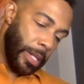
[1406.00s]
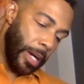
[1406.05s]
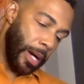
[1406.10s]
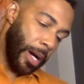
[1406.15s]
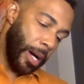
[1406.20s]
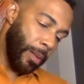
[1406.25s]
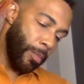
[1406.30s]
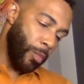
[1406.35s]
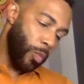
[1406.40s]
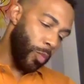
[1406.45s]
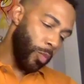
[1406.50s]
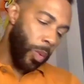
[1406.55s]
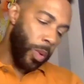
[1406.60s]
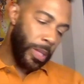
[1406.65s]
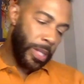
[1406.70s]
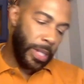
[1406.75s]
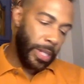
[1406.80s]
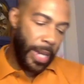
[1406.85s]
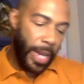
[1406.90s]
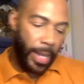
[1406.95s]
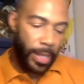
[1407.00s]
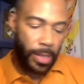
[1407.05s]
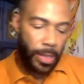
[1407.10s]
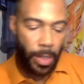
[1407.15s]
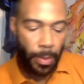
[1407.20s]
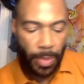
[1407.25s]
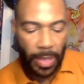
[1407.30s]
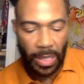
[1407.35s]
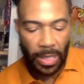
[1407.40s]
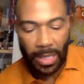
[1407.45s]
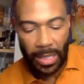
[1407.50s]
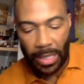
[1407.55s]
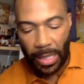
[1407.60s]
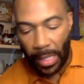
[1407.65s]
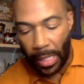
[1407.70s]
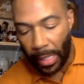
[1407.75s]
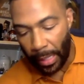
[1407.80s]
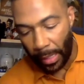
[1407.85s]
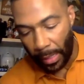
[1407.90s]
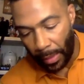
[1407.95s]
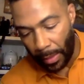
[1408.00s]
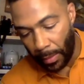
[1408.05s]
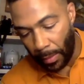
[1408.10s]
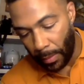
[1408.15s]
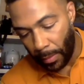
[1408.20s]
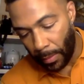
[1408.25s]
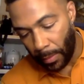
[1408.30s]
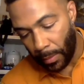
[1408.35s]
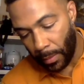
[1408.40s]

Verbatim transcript: Um, well, what's next to be seen